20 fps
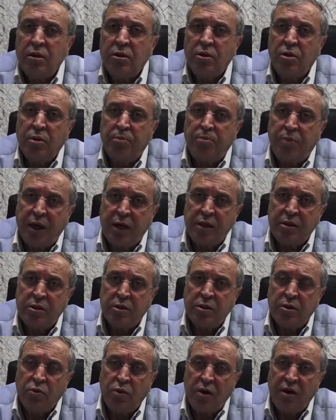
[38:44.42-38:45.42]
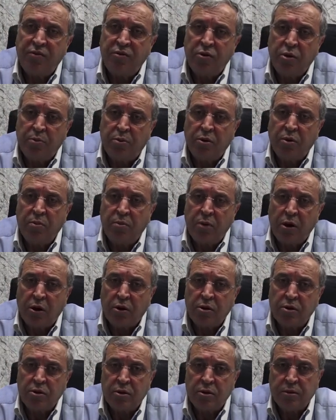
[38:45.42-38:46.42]
the place with the bone
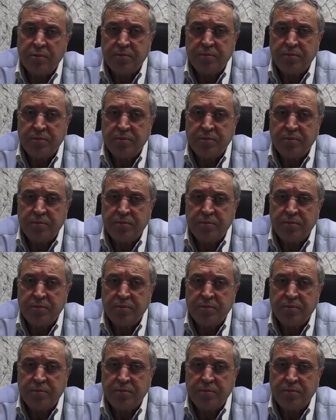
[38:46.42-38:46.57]
blocks.